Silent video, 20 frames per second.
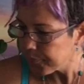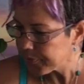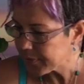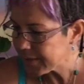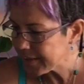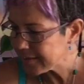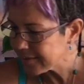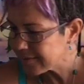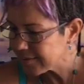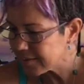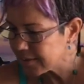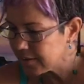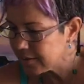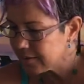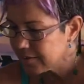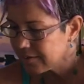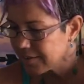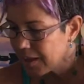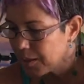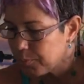This
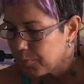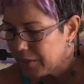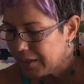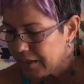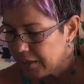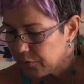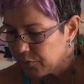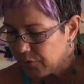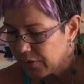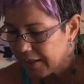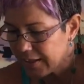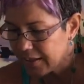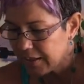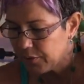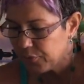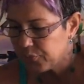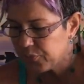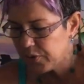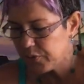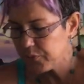is, I believe, like a
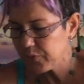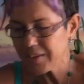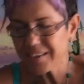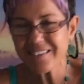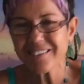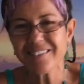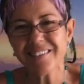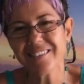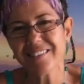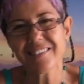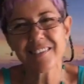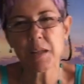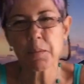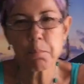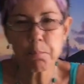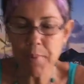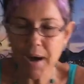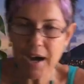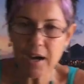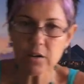15,
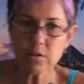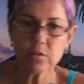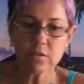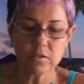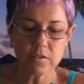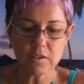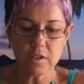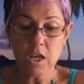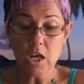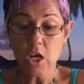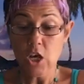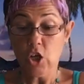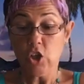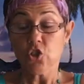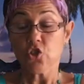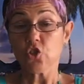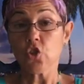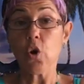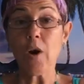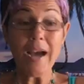16 pounds.
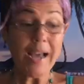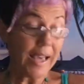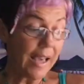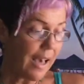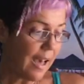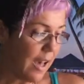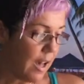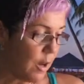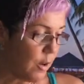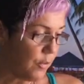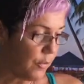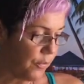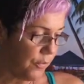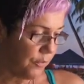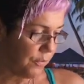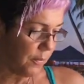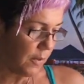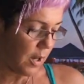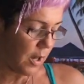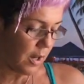So I have
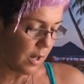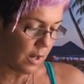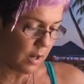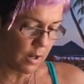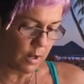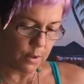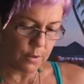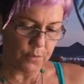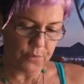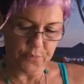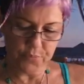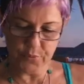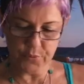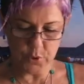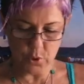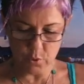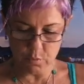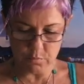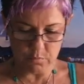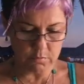
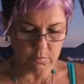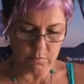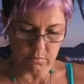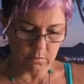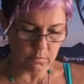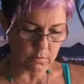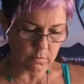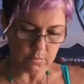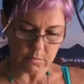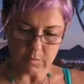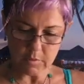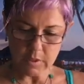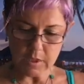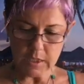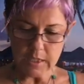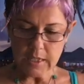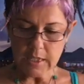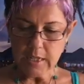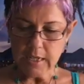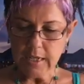from
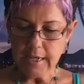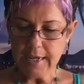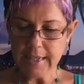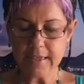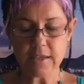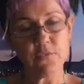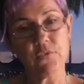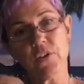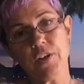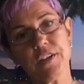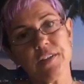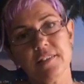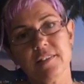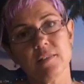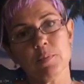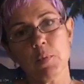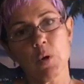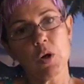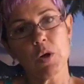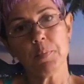like a very
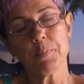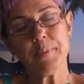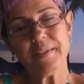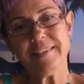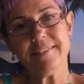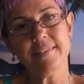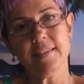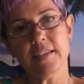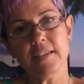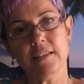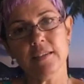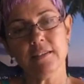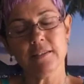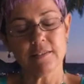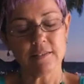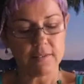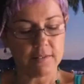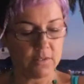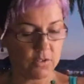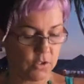small
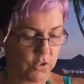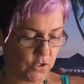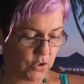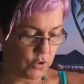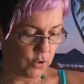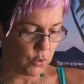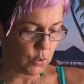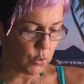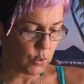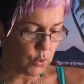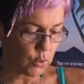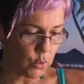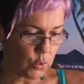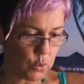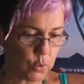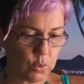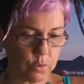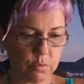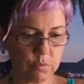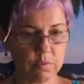pieces
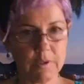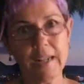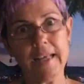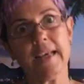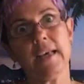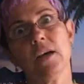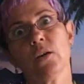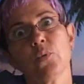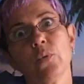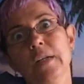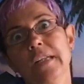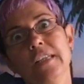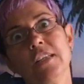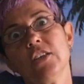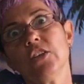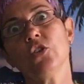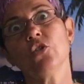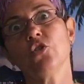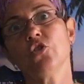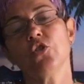to like a really
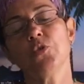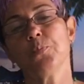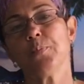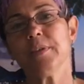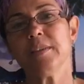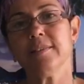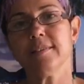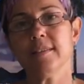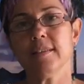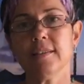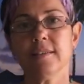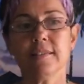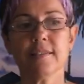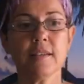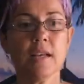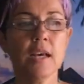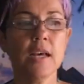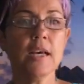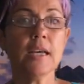huge pieces.